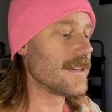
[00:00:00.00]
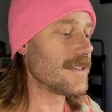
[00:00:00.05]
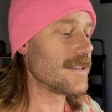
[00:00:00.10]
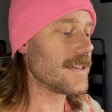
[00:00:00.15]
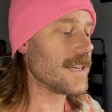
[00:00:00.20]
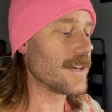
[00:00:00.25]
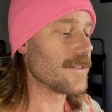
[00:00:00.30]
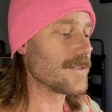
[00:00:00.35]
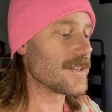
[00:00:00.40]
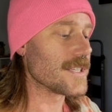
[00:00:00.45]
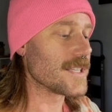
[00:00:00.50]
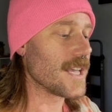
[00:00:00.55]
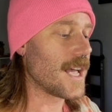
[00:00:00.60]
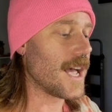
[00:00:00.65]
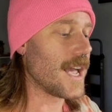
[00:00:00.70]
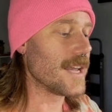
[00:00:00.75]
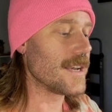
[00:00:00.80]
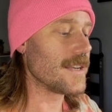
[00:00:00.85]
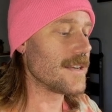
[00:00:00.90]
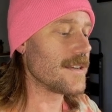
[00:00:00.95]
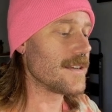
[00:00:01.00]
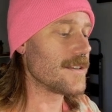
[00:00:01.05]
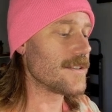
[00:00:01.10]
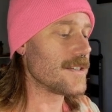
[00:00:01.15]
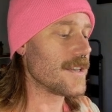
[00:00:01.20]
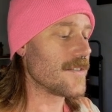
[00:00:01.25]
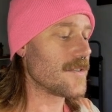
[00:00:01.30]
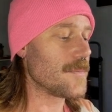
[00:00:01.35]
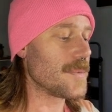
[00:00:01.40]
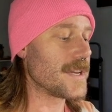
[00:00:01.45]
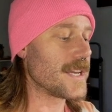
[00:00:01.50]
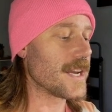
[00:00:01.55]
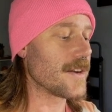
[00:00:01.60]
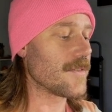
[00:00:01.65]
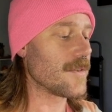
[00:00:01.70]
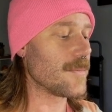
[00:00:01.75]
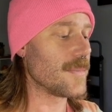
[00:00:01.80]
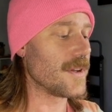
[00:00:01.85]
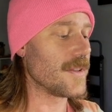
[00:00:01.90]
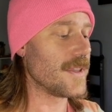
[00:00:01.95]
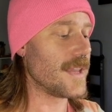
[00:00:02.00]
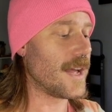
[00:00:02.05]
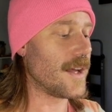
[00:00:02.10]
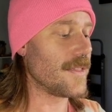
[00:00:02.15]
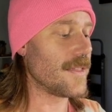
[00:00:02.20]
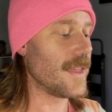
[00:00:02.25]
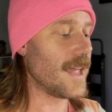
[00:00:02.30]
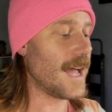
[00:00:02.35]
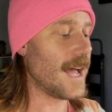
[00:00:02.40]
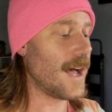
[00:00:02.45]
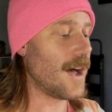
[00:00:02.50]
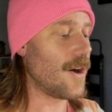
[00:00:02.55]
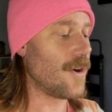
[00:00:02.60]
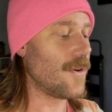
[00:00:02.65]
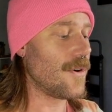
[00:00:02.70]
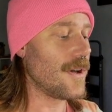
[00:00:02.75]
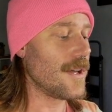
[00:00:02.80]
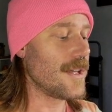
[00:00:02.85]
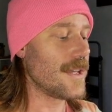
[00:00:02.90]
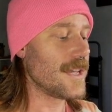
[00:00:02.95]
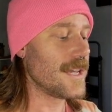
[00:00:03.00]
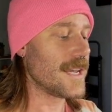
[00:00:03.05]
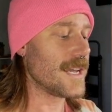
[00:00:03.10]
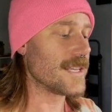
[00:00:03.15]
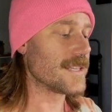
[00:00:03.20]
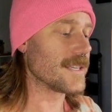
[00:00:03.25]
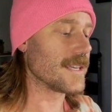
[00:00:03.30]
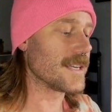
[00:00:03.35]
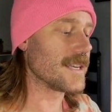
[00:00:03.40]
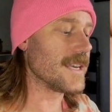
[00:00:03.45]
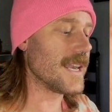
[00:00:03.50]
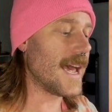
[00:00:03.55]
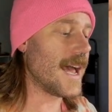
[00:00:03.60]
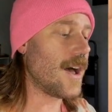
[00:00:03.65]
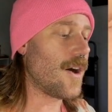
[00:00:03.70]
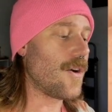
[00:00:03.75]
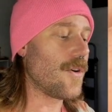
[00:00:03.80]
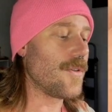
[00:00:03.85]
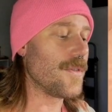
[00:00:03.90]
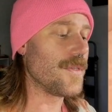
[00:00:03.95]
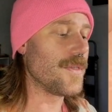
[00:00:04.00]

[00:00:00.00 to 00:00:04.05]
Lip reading: the other side. So you have to be careful about that. Now it's like now